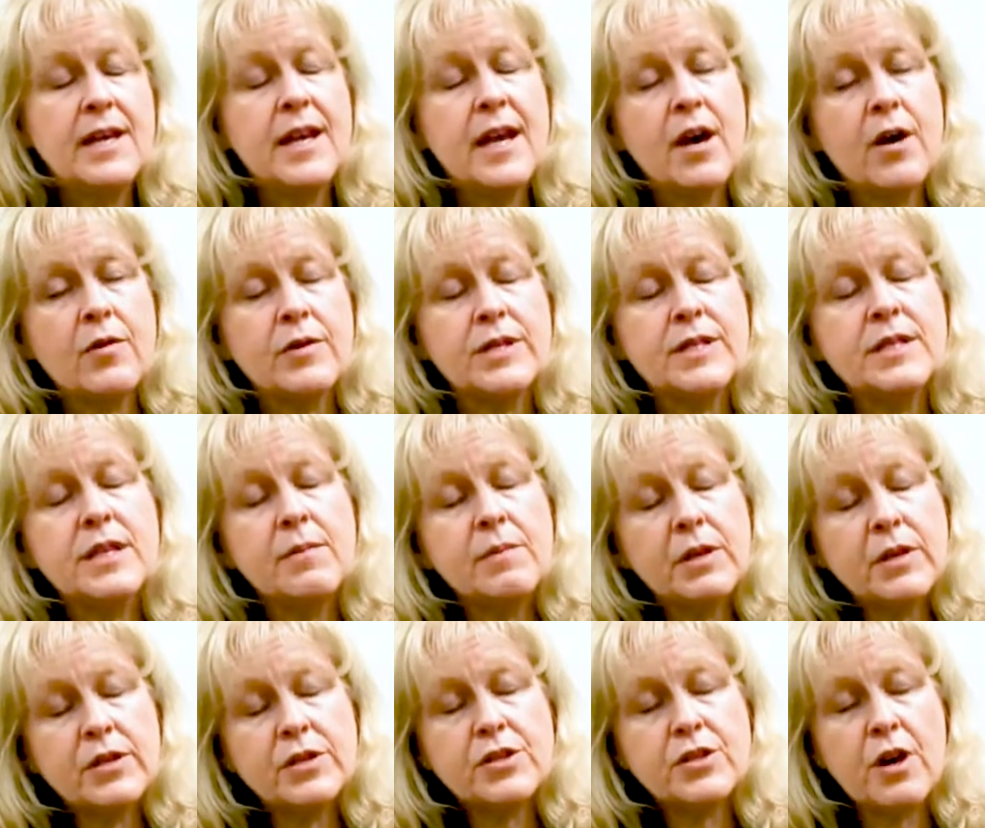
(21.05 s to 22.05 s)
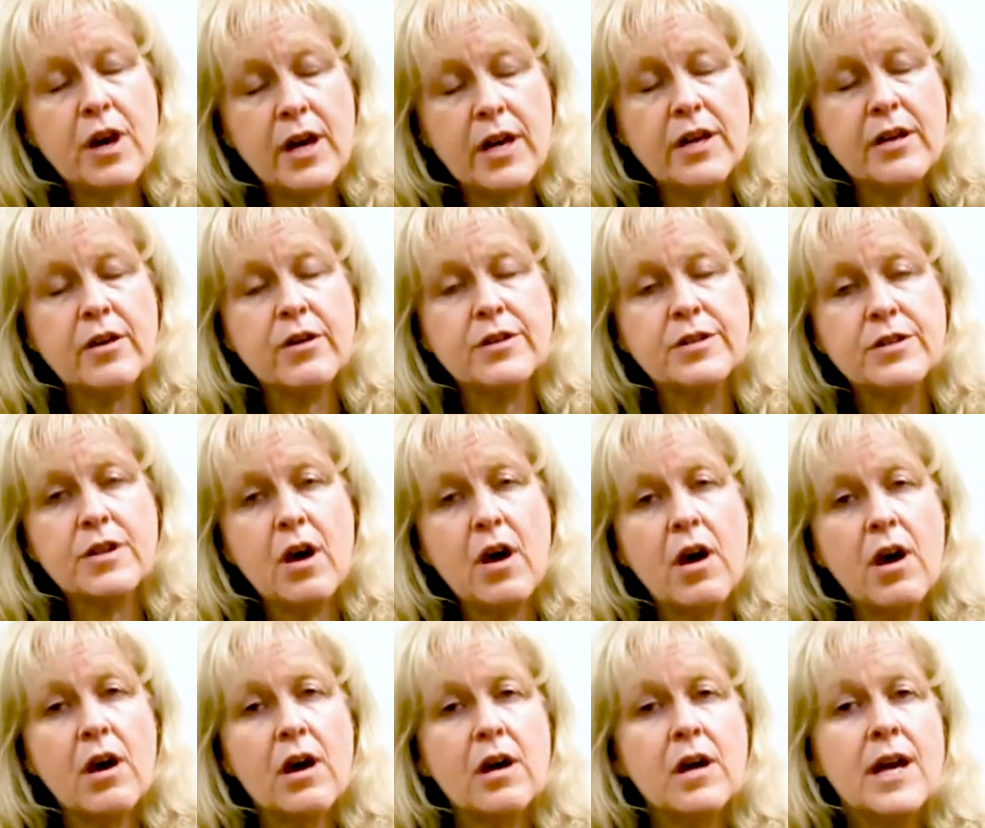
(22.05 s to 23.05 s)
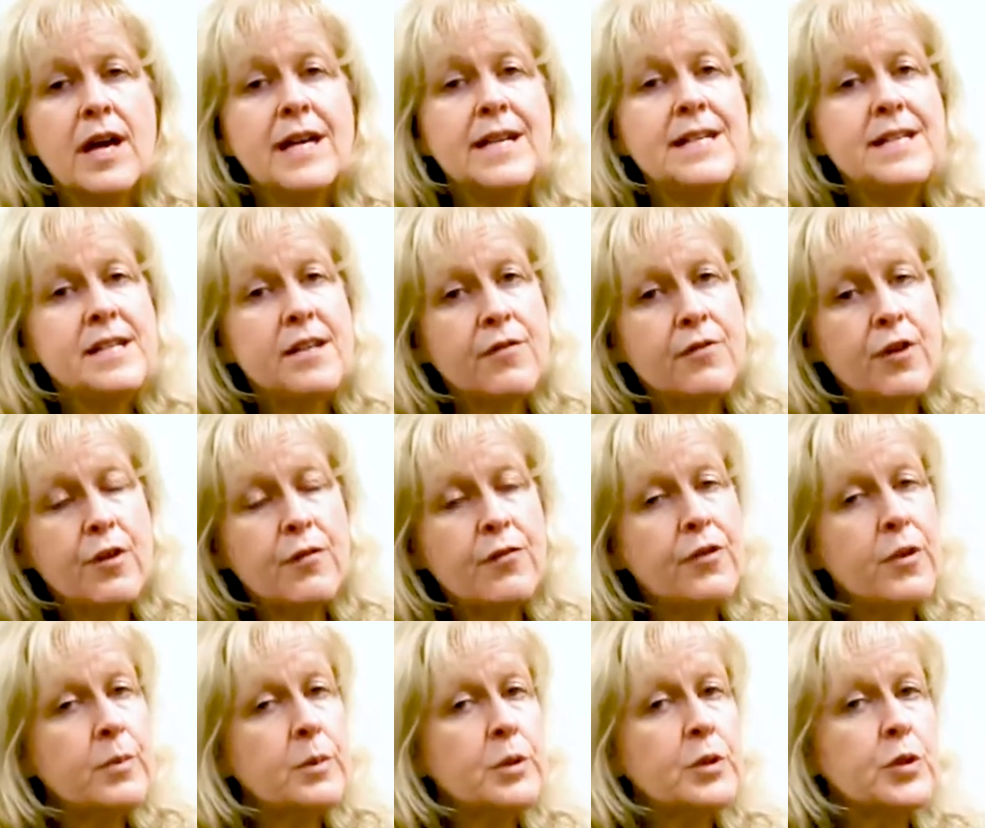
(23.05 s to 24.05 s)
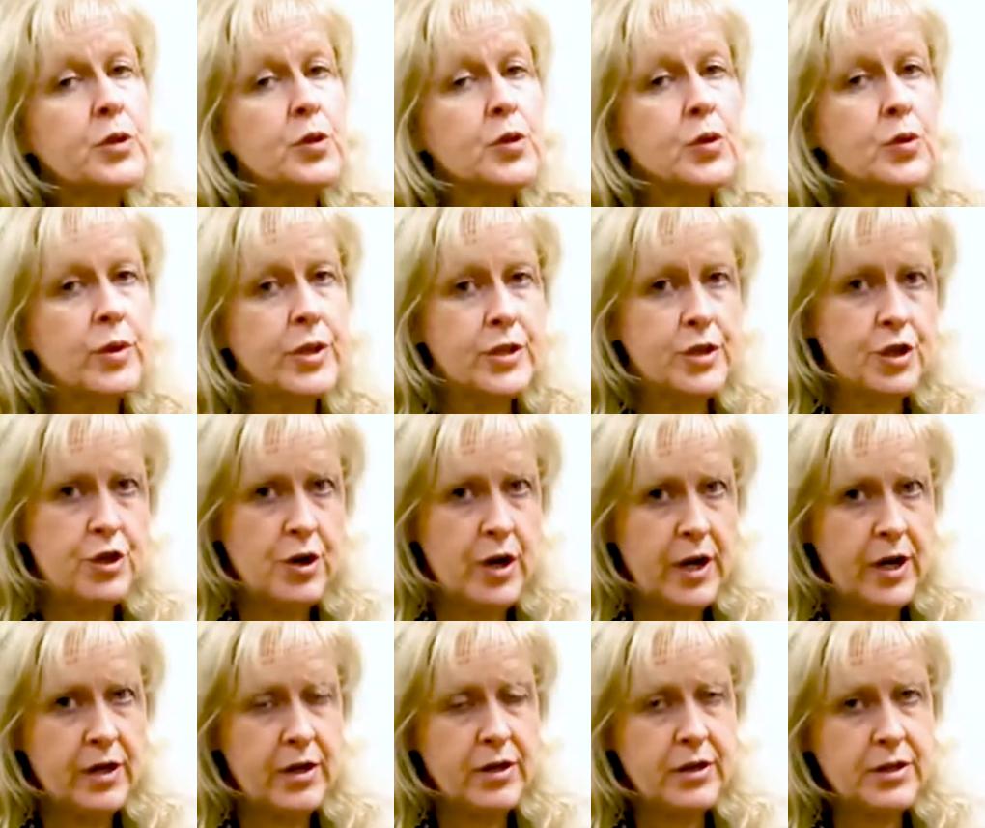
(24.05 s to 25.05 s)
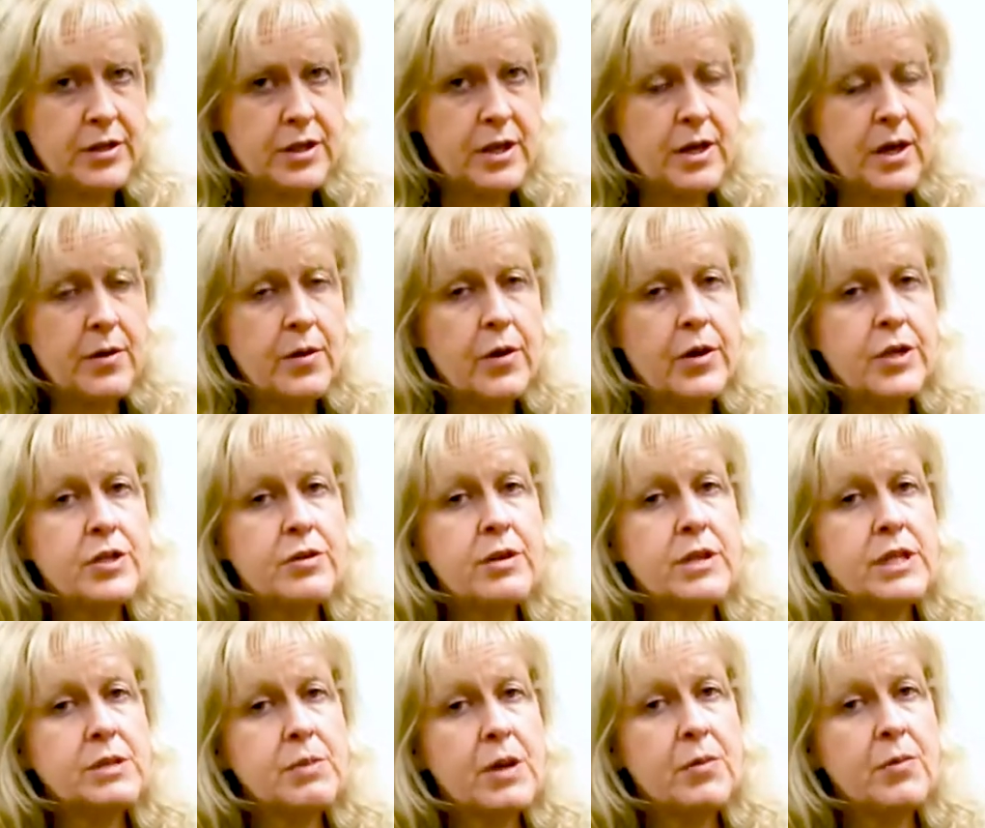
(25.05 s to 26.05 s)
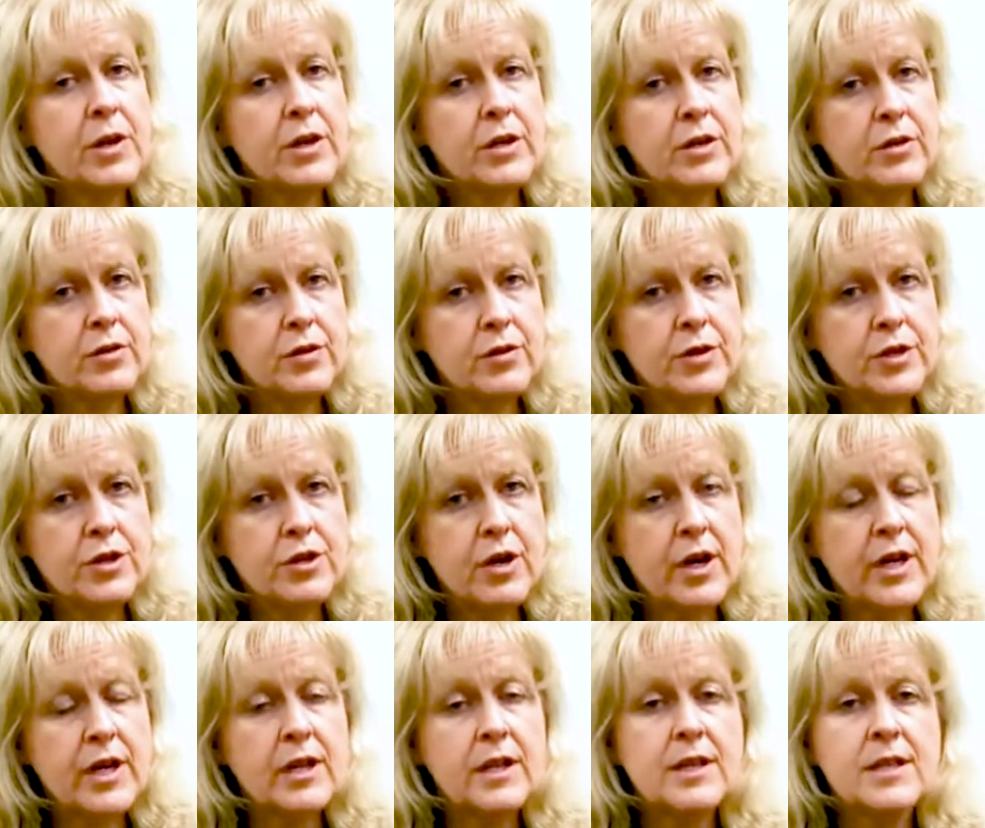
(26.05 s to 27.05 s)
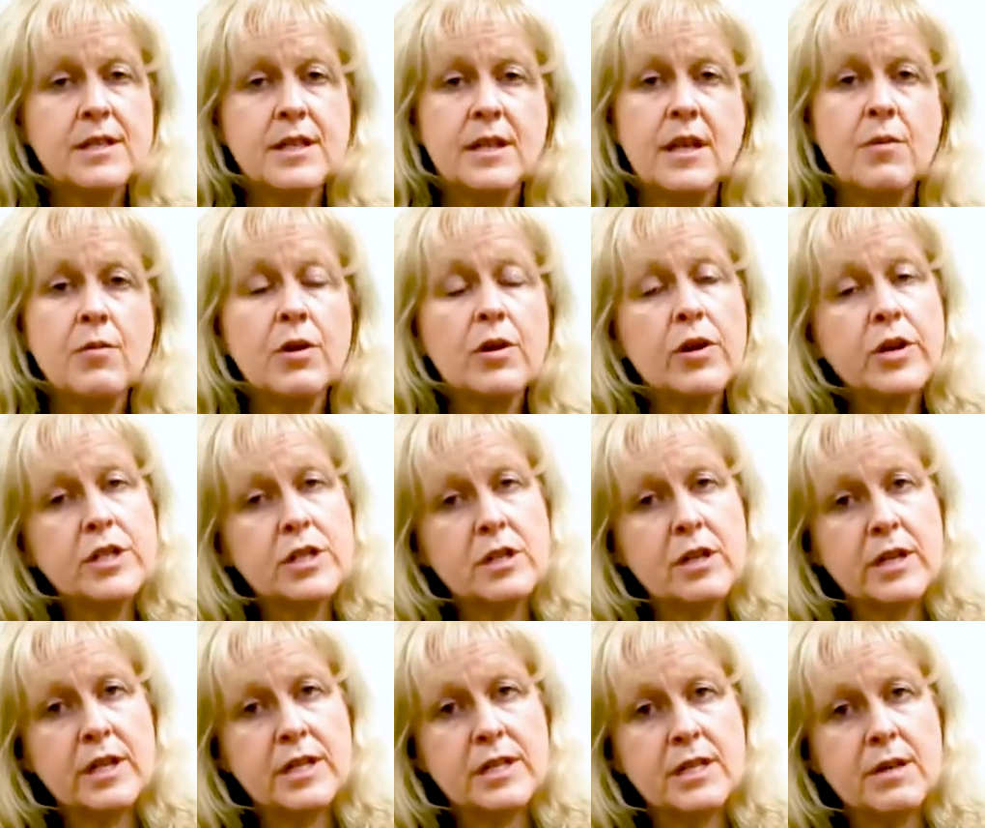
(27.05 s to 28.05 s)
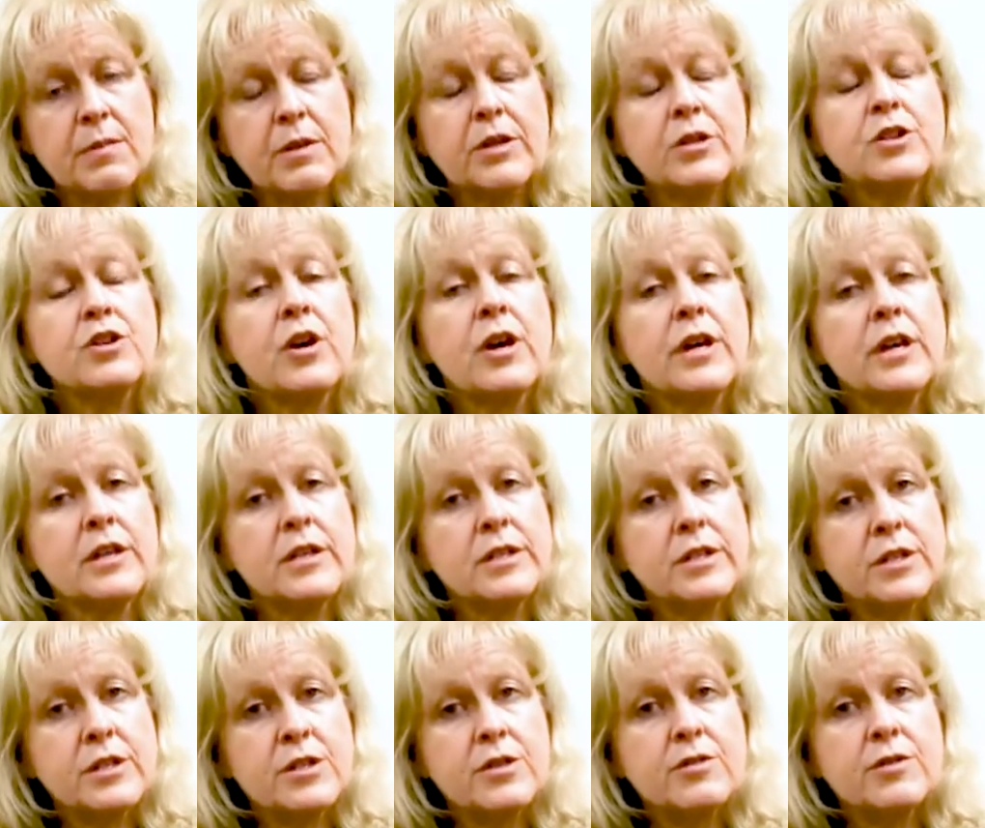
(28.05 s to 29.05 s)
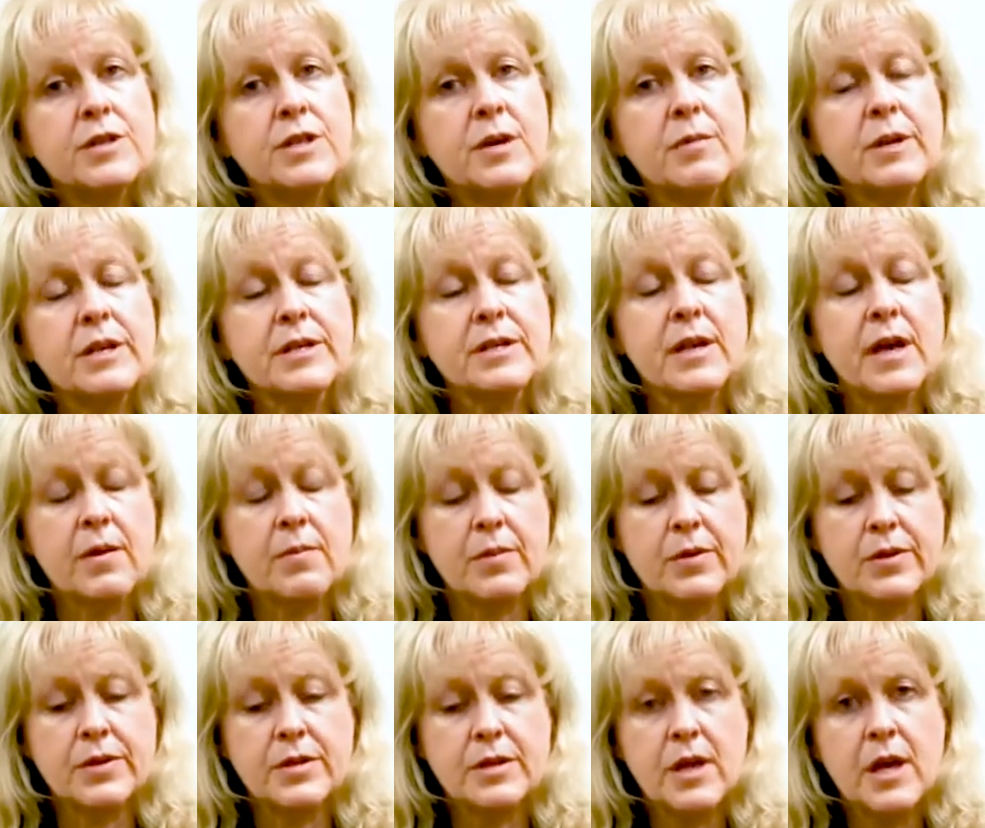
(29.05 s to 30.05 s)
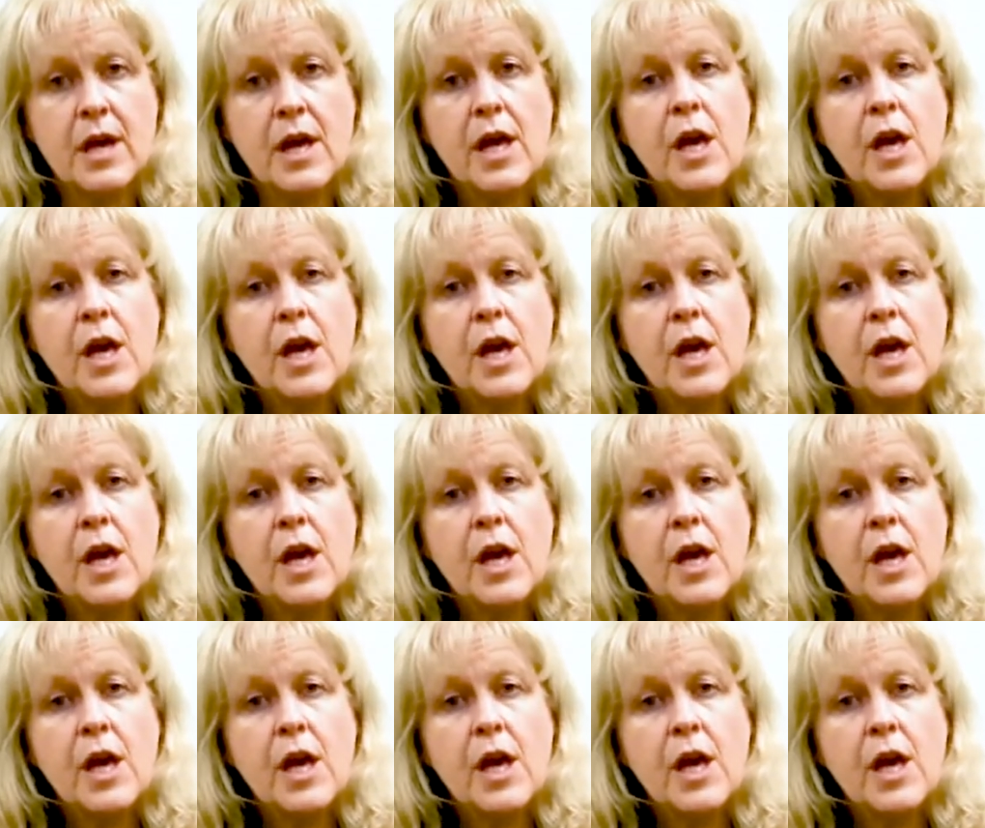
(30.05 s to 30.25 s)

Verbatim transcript: Now similar triangles are different from congruent triangles and I'm going to explain what congruent triangle is and then we're going to look at similar triangles and do some examples.